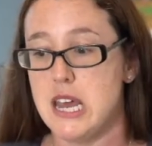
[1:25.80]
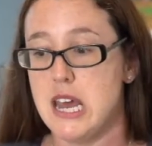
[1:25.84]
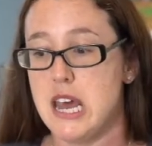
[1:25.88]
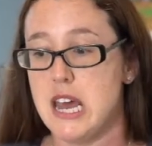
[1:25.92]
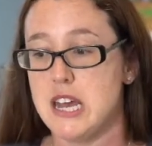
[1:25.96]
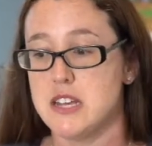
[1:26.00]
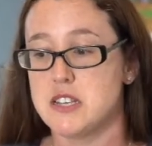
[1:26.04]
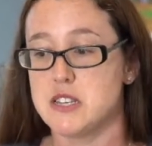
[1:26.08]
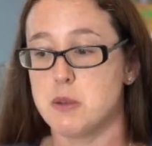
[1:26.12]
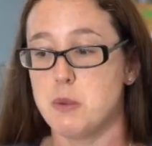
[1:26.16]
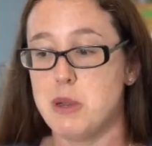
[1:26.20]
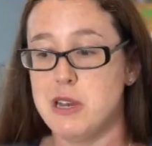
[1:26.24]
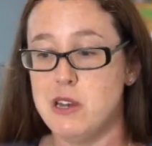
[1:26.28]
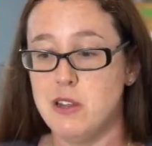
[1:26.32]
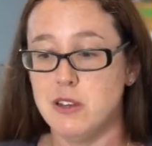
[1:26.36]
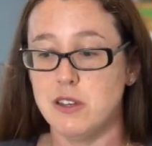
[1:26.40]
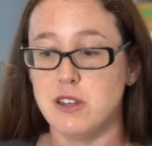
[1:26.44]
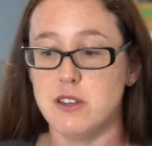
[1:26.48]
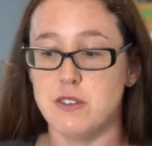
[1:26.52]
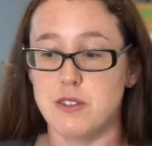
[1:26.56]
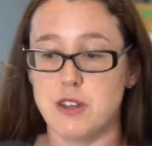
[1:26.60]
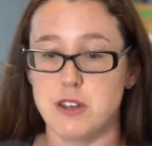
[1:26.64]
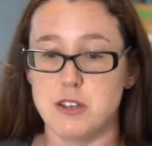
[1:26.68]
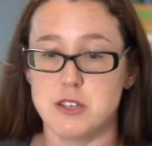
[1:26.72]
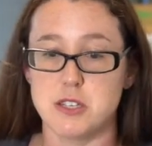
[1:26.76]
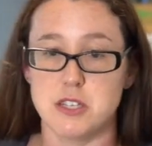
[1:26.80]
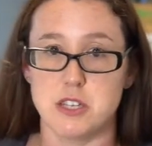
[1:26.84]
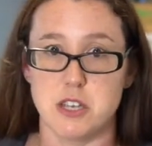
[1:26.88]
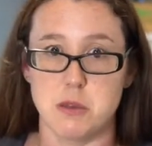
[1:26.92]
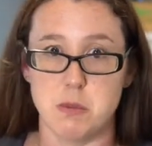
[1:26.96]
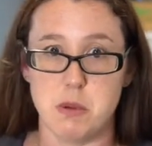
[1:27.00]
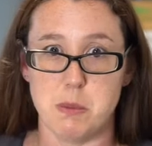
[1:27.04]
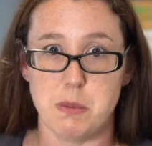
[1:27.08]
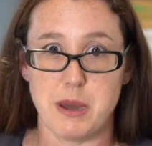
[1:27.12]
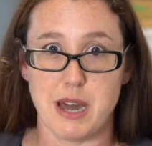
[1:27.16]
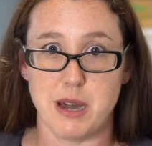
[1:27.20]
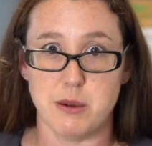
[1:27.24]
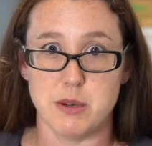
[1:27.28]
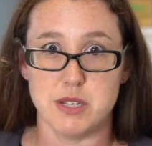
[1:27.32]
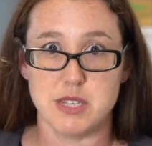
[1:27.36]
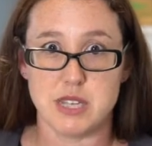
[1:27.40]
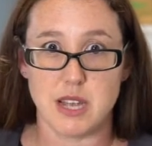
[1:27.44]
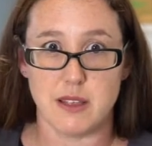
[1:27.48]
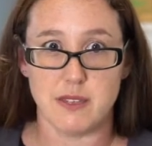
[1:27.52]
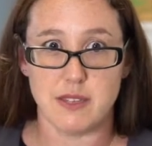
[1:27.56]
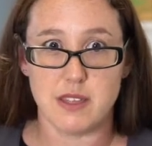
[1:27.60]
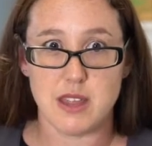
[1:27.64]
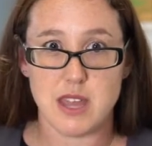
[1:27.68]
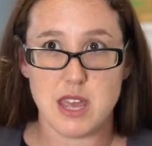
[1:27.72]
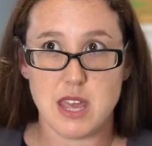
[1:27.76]
So we look at those superpowers
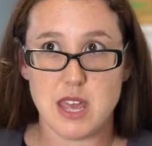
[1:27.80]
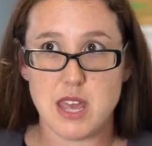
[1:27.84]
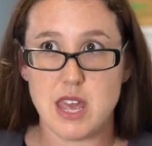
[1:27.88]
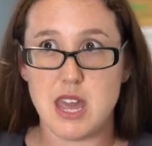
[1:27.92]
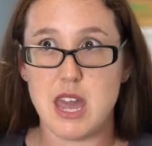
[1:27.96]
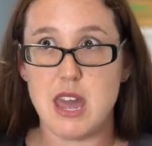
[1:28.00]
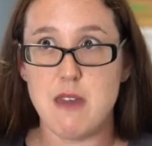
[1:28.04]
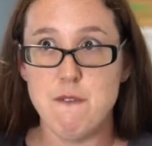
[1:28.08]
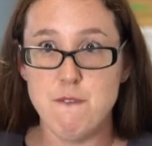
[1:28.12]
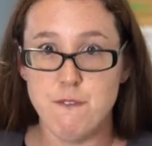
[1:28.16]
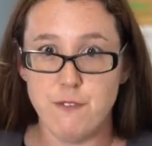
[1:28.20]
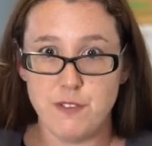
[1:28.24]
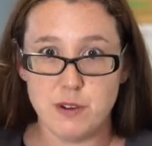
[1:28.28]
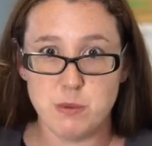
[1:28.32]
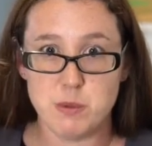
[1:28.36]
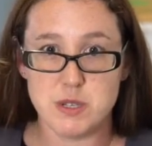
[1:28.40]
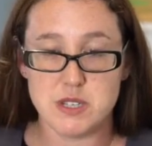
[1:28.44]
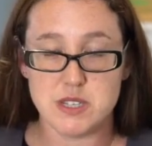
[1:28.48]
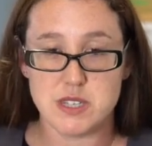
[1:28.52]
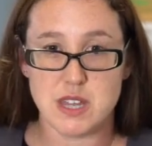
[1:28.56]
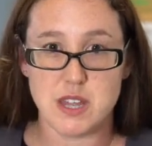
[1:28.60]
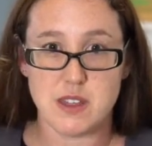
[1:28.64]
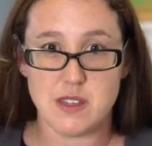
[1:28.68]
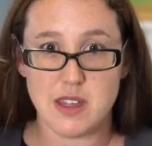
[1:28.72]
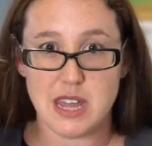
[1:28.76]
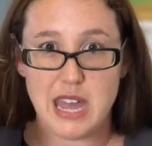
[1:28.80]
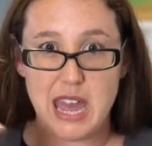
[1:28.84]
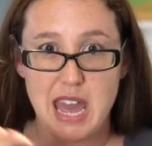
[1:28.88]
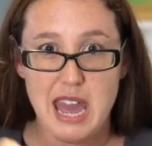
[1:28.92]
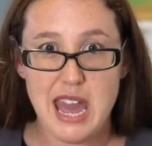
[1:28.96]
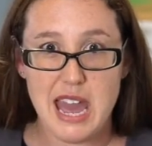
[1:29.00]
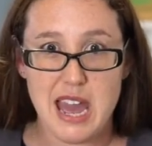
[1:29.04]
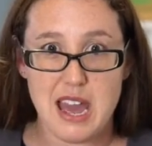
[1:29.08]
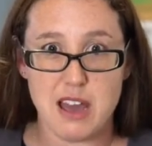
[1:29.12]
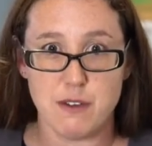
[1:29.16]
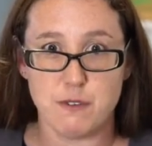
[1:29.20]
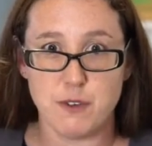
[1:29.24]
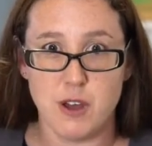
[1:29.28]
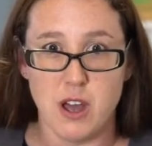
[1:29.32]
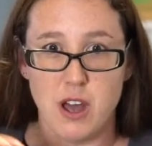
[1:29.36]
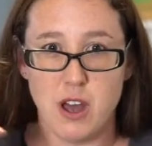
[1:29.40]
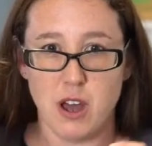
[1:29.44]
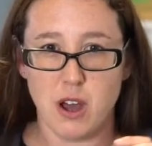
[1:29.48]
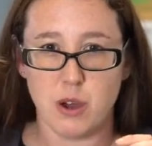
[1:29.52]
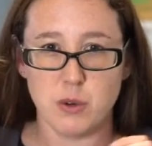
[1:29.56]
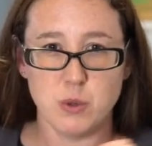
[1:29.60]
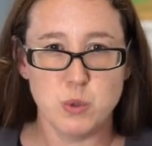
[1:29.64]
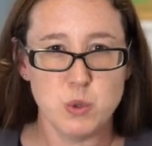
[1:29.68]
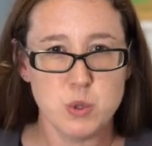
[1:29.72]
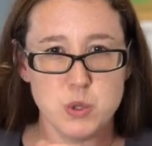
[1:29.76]
and the influence that they have
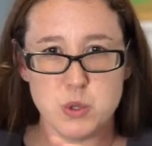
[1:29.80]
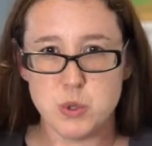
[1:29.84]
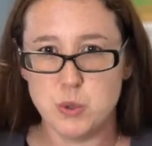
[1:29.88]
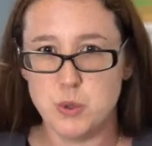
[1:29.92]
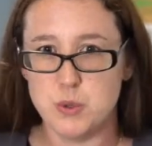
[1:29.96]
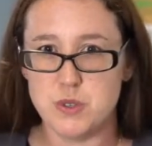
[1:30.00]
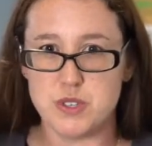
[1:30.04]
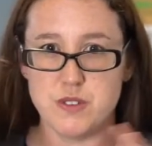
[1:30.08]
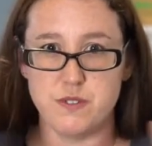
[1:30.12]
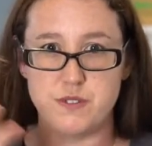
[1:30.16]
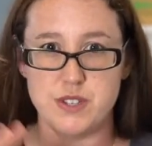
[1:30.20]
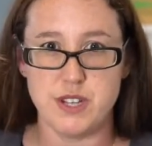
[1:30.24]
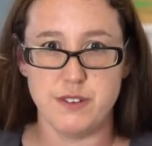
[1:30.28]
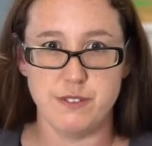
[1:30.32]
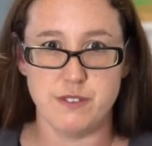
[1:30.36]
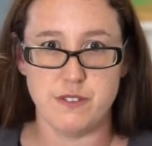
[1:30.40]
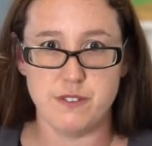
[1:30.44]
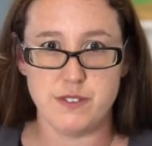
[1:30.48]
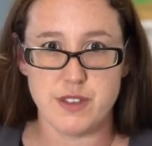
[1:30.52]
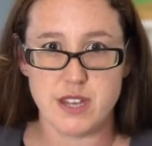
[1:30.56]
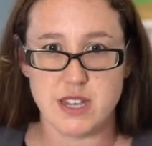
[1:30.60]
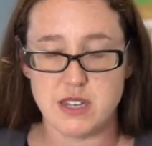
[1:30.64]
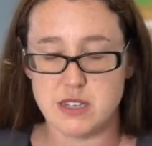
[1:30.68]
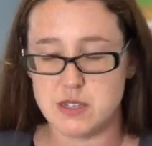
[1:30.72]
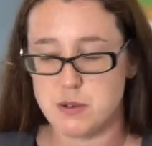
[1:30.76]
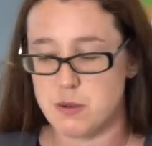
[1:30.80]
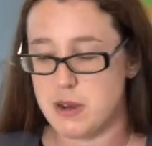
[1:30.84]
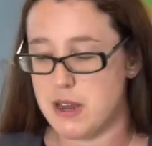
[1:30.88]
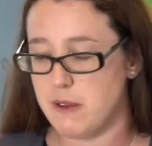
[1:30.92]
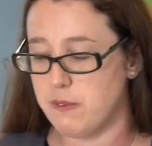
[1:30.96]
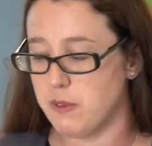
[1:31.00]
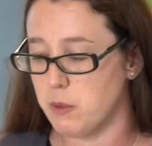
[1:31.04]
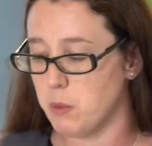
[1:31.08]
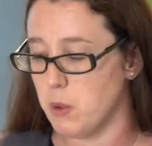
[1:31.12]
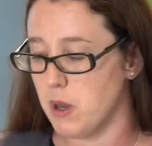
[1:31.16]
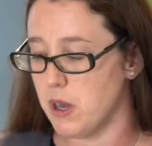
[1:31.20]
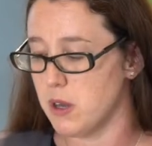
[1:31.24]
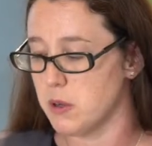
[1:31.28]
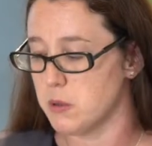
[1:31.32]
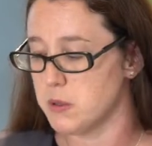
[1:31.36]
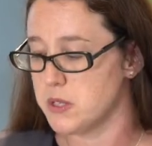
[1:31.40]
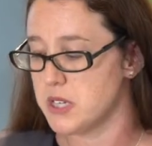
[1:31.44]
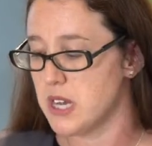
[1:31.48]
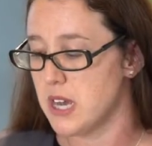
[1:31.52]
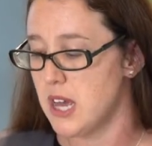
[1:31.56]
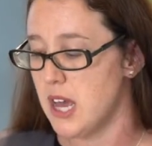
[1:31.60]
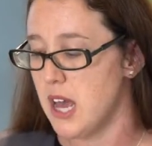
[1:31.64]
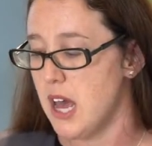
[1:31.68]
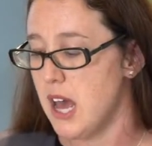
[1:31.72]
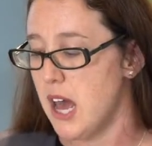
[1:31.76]
on all sorts of different things around the world.
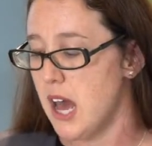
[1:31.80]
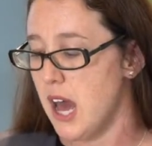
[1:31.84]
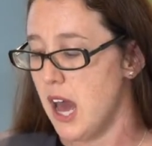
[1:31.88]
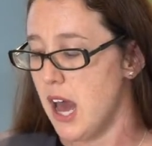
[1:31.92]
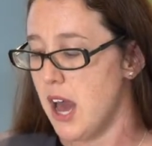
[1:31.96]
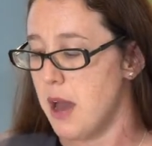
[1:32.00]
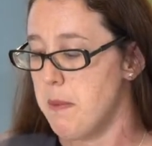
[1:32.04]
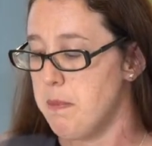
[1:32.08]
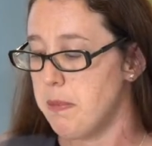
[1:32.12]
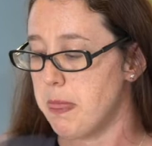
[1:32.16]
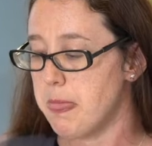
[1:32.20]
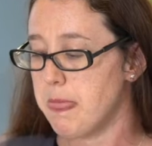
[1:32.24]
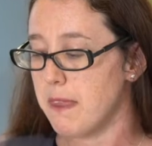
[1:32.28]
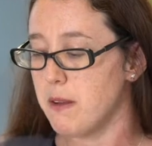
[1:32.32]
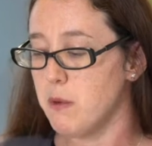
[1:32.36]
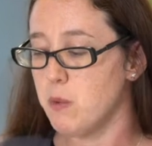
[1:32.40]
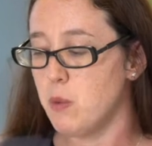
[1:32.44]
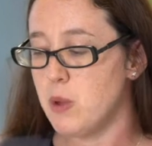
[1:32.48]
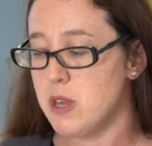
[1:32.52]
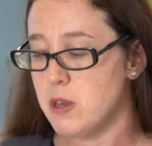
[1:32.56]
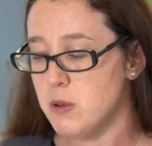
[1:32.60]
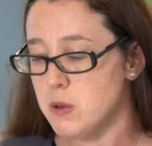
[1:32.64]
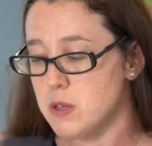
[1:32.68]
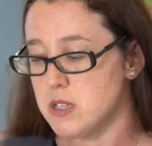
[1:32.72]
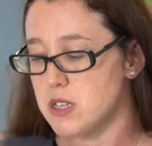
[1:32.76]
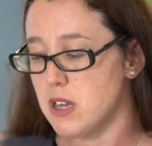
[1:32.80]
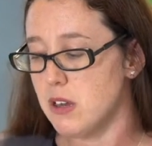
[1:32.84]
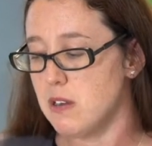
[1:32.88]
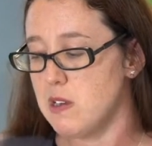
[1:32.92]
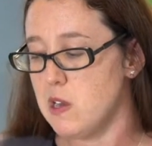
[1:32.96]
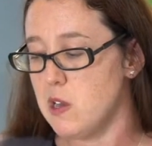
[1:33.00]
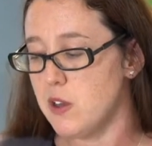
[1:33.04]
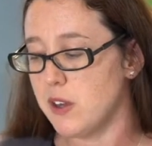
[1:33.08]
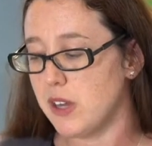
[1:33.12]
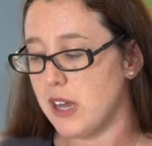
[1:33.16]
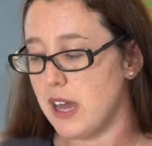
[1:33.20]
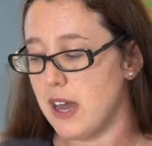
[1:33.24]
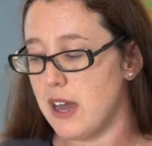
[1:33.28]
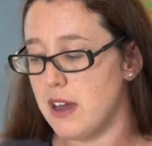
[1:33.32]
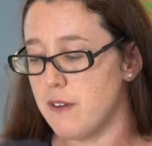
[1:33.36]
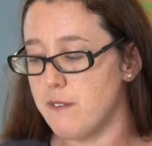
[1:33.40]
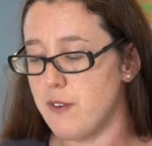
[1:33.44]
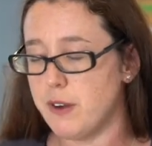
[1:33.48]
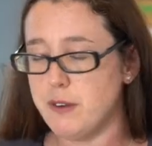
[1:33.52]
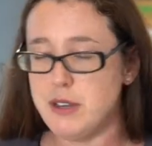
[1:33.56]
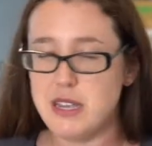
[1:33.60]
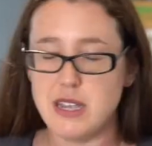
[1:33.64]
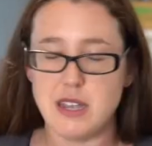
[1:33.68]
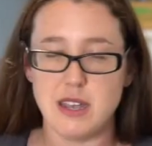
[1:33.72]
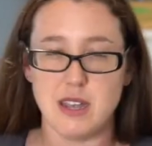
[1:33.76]
We also look at a
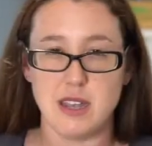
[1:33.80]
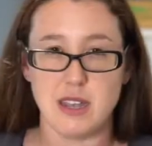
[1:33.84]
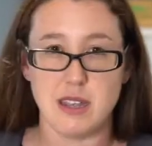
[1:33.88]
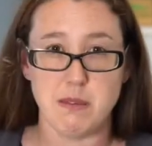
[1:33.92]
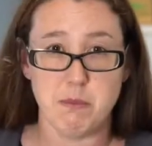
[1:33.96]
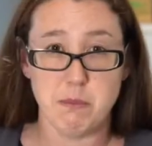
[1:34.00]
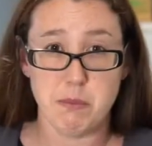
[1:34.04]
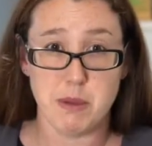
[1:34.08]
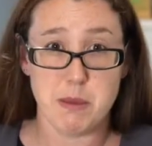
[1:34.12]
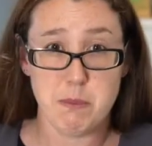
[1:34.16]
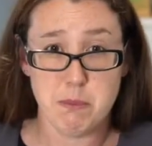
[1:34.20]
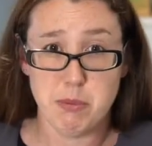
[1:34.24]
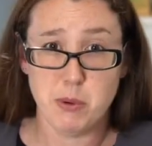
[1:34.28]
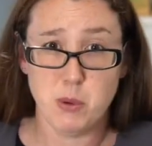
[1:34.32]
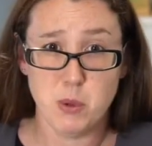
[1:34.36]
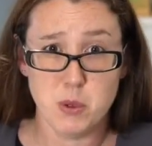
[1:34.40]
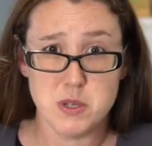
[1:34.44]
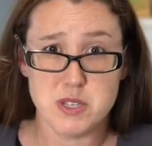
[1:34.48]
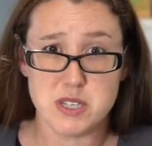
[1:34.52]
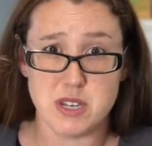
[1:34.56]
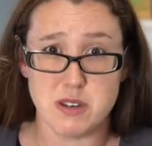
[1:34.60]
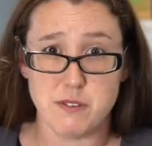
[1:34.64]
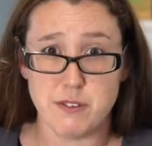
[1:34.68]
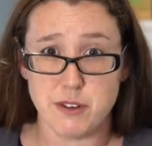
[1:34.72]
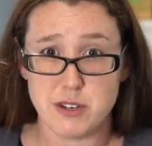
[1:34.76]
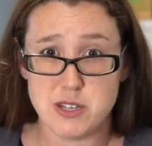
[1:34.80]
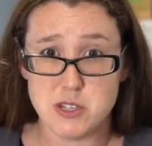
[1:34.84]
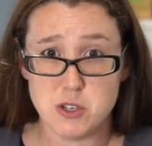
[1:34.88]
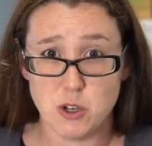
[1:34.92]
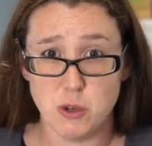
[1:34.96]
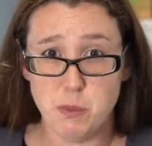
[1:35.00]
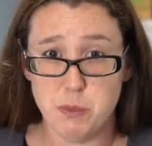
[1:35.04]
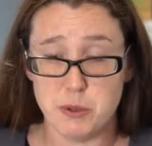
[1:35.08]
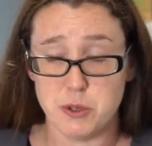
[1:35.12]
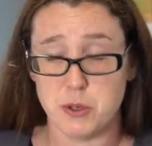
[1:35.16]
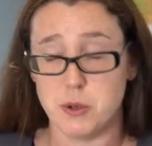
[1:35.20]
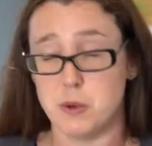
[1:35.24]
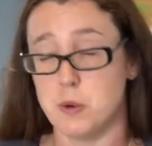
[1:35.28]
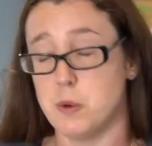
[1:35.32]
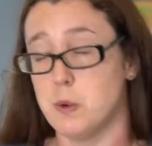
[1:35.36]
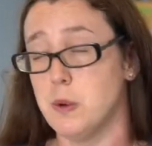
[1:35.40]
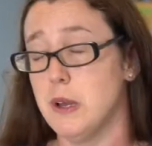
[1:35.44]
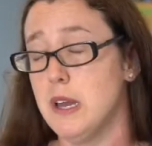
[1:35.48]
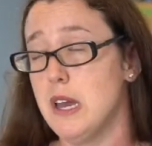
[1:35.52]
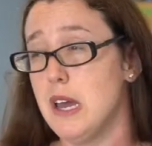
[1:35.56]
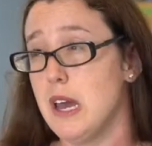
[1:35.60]
very important, a very topical